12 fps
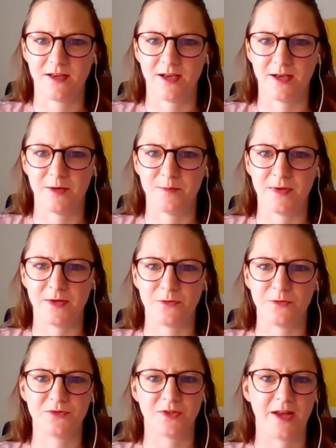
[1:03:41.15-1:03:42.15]
but
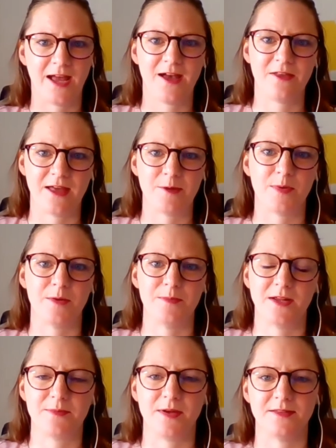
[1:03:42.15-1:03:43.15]
also how that
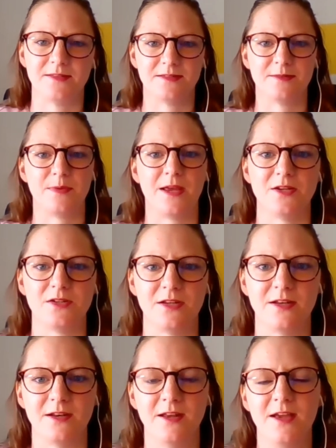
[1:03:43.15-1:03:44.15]
public
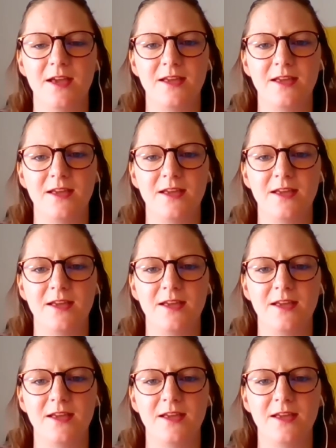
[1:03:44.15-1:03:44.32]
participation